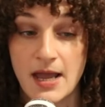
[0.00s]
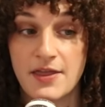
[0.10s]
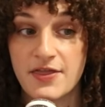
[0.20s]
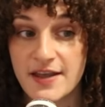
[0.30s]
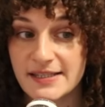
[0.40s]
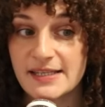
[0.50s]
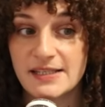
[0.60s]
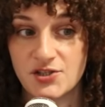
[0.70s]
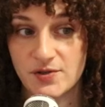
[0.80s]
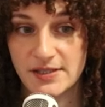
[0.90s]
This is
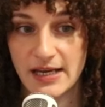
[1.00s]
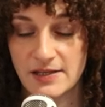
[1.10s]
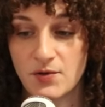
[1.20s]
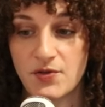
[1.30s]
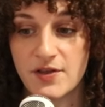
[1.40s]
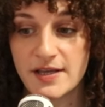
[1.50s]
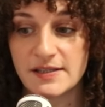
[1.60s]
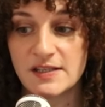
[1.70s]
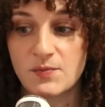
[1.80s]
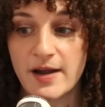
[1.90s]
interesting. So
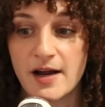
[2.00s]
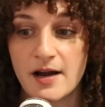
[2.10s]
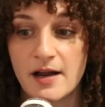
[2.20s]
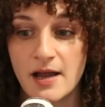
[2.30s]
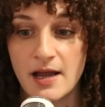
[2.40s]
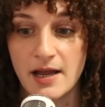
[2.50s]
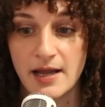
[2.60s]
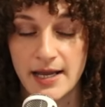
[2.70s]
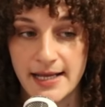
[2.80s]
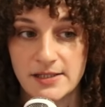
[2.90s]
this is where
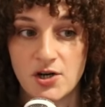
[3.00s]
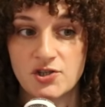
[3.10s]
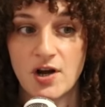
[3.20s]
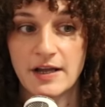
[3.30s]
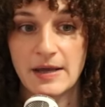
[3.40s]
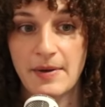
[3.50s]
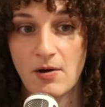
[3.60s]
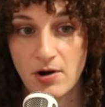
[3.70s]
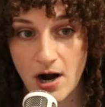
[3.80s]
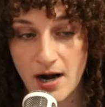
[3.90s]
he starts talking
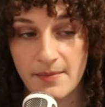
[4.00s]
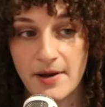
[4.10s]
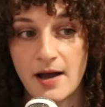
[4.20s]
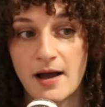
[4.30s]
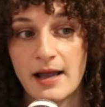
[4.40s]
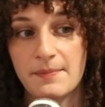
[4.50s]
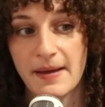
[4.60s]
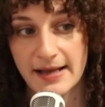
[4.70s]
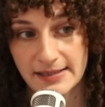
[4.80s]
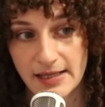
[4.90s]
about karma and
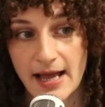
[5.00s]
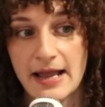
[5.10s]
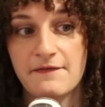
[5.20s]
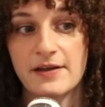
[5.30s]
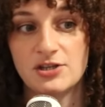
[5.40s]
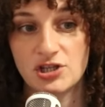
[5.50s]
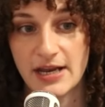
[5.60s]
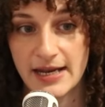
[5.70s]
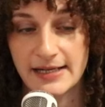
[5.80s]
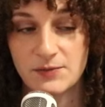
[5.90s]
past life and
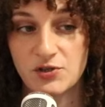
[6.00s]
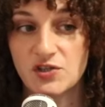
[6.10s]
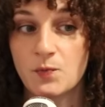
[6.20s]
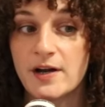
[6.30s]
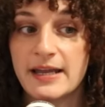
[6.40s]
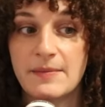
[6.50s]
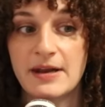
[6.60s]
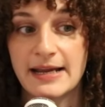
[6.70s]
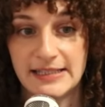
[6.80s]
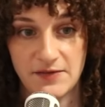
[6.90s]
genetics, which is where him
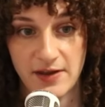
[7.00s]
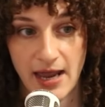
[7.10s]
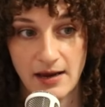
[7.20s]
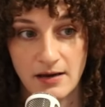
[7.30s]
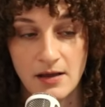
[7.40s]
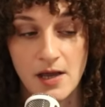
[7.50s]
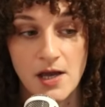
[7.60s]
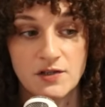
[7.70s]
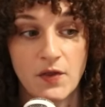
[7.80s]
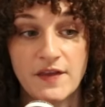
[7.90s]
and I deviate.
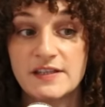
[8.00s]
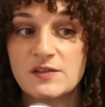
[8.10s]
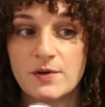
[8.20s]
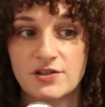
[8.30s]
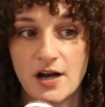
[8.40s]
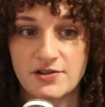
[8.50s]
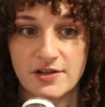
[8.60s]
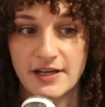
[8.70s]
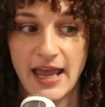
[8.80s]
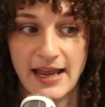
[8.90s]
So this is where Dr.
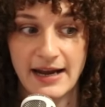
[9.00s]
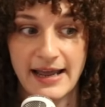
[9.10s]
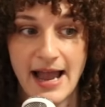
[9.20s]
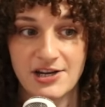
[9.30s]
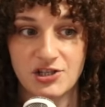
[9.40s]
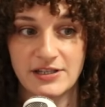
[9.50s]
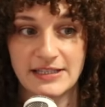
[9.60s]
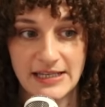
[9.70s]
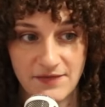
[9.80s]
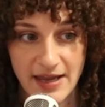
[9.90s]
and K and I actually
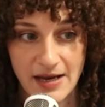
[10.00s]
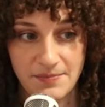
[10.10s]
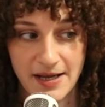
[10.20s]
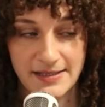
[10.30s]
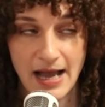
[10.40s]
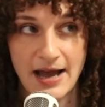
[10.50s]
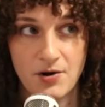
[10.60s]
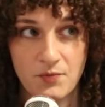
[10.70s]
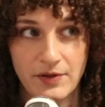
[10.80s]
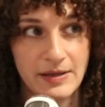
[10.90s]
deviate because I
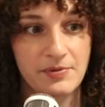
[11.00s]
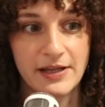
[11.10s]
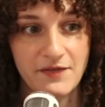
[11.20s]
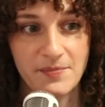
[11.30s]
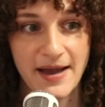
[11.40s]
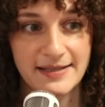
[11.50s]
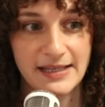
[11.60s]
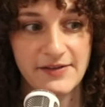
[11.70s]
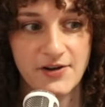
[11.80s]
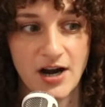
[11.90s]
don't really believe in past
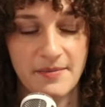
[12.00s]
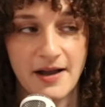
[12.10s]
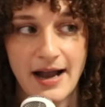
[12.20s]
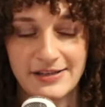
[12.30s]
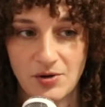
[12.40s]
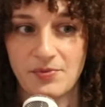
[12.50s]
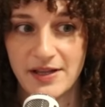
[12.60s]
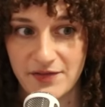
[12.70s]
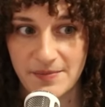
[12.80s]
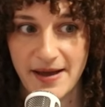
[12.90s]
life karma. I don't
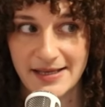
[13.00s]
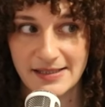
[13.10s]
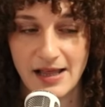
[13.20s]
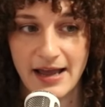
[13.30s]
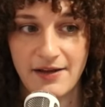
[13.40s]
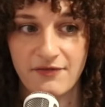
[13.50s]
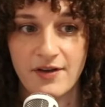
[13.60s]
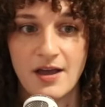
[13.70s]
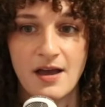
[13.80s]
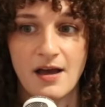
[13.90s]
believe in a past life.
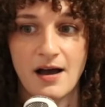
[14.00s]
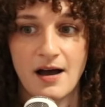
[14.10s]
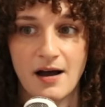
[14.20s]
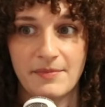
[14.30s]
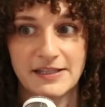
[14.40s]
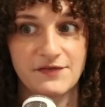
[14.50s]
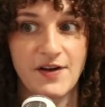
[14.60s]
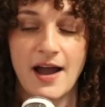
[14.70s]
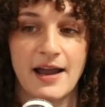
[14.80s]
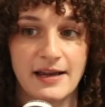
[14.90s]
It's
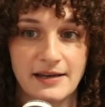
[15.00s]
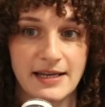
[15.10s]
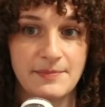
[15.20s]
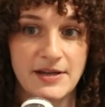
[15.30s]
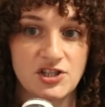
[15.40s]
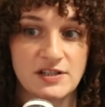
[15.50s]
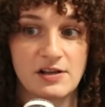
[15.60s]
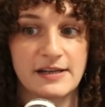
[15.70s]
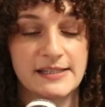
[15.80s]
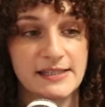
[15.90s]
fine. He mentions a
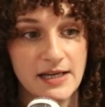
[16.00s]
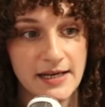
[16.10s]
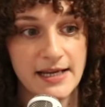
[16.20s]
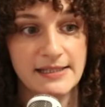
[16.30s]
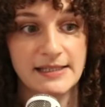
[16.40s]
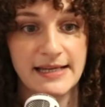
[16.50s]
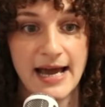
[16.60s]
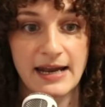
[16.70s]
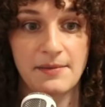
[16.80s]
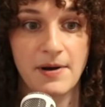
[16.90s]
lot of studies and
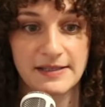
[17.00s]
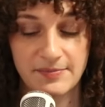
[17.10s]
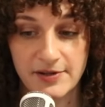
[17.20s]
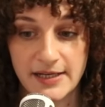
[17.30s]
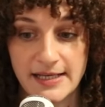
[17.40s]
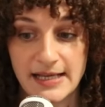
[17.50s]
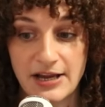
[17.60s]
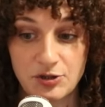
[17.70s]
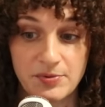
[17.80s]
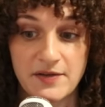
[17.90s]
data and possibilities. I
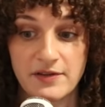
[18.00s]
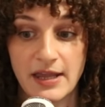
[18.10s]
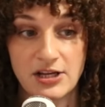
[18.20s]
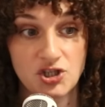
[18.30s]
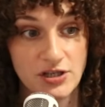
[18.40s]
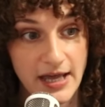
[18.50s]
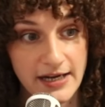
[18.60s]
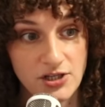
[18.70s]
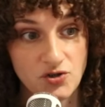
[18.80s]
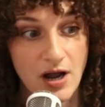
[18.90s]
do believe in like
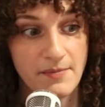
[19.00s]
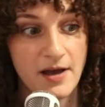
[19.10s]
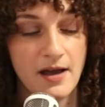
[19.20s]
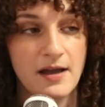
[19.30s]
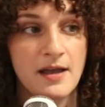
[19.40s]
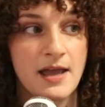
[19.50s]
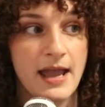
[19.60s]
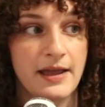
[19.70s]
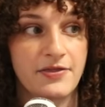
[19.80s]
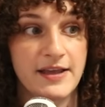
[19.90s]
genetic trauma
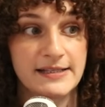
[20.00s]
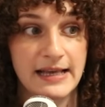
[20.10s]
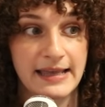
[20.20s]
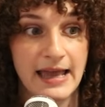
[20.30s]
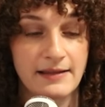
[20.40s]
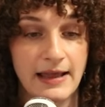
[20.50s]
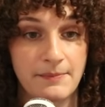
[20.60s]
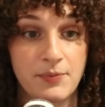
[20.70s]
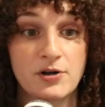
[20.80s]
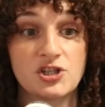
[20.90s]
and things that get like
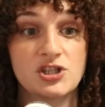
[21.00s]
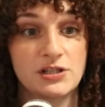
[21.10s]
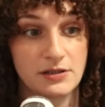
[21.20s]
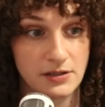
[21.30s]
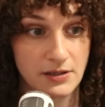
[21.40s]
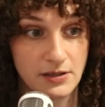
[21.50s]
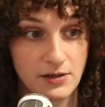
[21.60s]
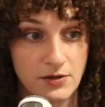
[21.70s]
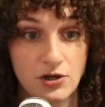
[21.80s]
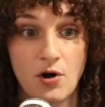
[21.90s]
pushed,
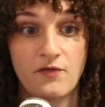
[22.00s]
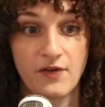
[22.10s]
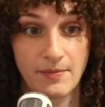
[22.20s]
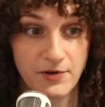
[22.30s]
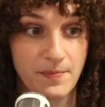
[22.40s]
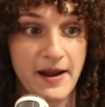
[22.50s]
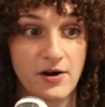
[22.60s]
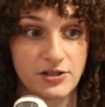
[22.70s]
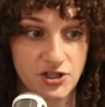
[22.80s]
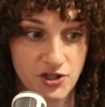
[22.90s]
you know, from your
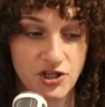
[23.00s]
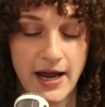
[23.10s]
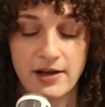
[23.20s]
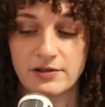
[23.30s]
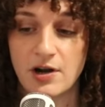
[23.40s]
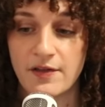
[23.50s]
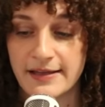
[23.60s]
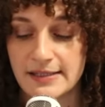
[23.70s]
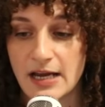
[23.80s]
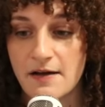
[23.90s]
parent to your child and all
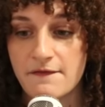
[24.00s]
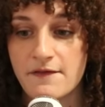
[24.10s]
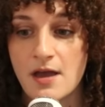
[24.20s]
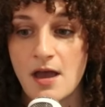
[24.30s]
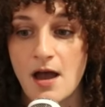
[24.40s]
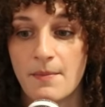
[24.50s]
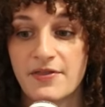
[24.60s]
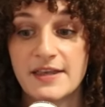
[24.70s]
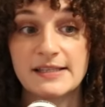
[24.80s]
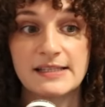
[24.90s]
that stuff.
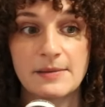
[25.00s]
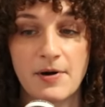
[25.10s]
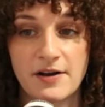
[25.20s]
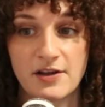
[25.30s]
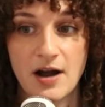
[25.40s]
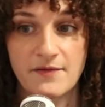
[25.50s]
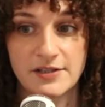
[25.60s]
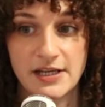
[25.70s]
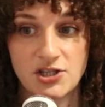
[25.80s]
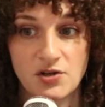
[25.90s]
But this is the part of the
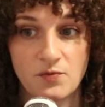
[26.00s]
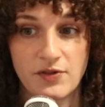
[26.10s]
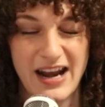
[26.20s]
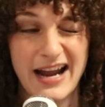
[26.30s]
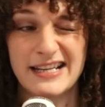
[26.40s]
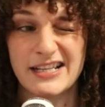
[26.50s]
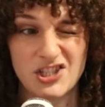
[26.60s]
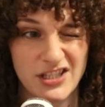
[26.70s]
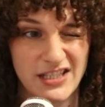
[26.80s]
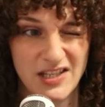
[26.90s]
conversation that I
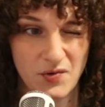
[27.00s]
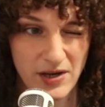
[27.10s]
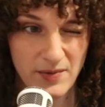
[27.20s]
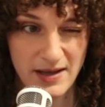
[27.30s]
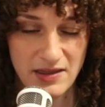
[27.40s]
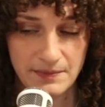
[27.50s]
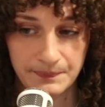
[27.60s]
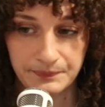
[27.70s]
actually disagree with.